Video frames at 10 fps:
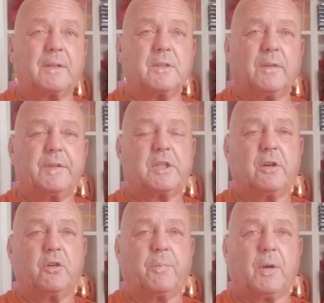there's a lot of
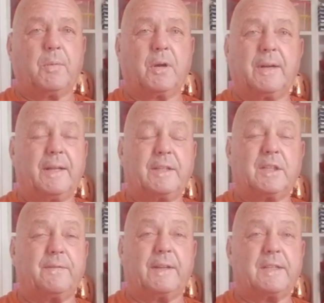internal block work and that, they're
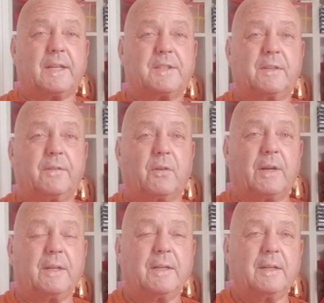just fantastic for it.